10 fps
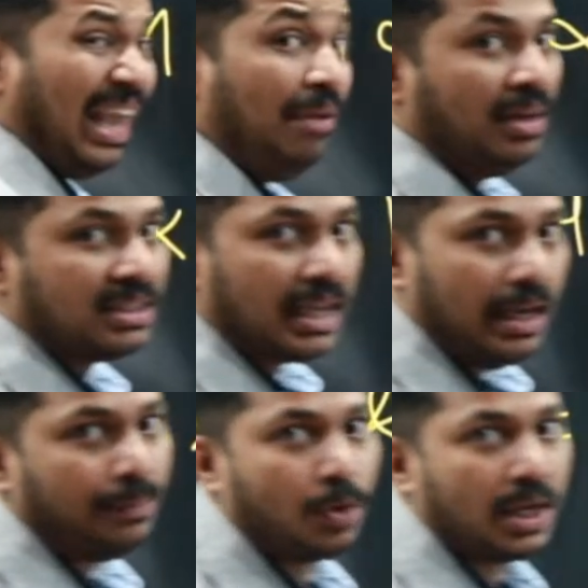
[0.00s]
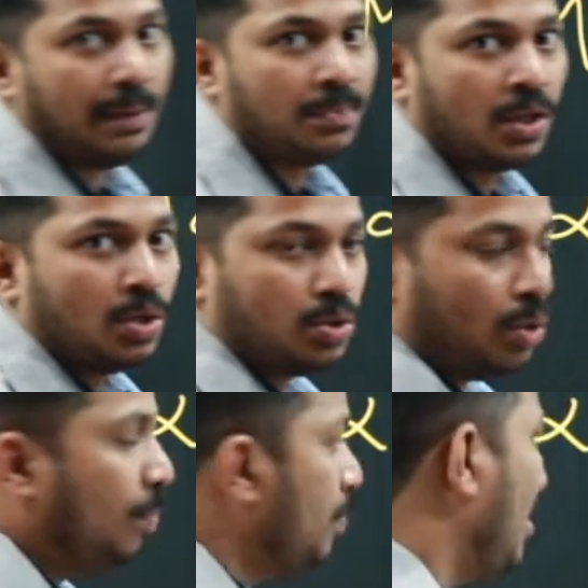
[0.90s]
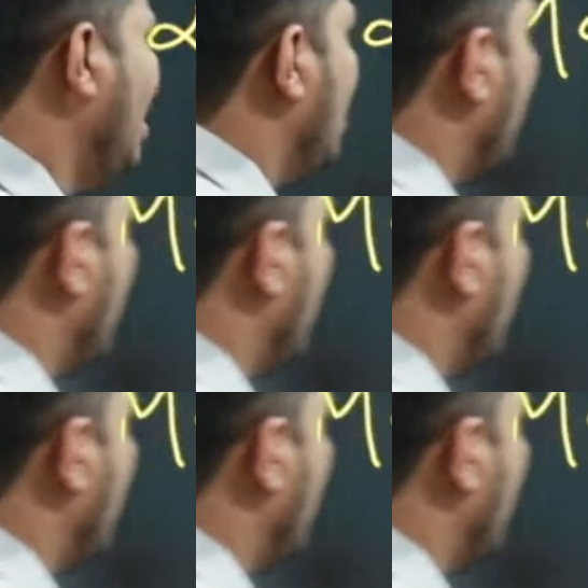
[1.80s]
Kelvin scale. Okay, so it's